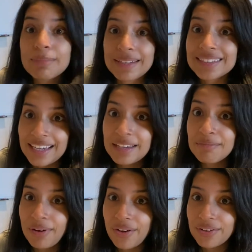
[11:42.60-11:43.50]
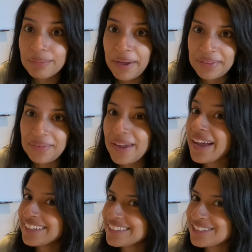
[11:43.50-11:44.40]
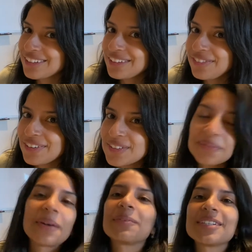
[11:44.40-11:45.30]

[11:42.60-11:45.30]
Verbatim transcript: my second bottle, by the way. I did drink the first one,